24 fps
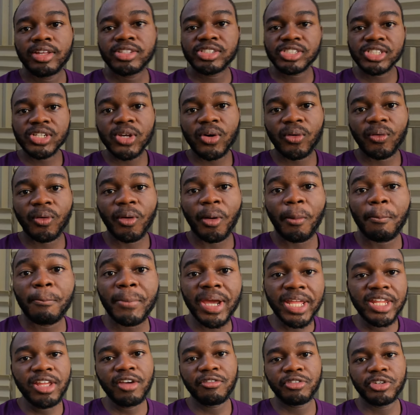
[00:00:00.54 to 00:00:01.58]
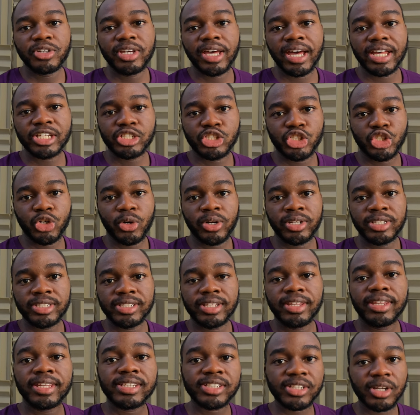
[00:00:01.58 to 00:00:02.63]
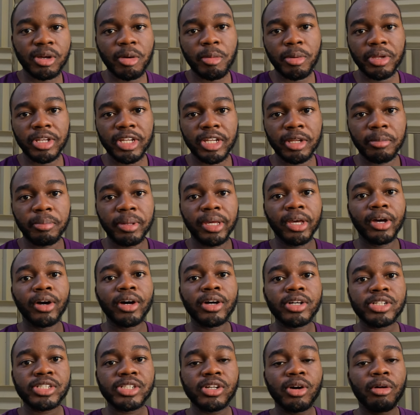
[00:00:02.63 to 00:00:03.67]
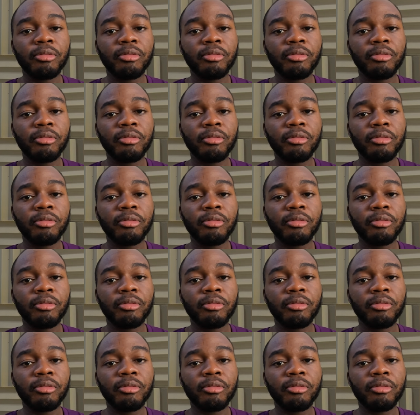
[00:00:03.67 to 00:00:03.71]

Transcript: So many of you guys joined this community because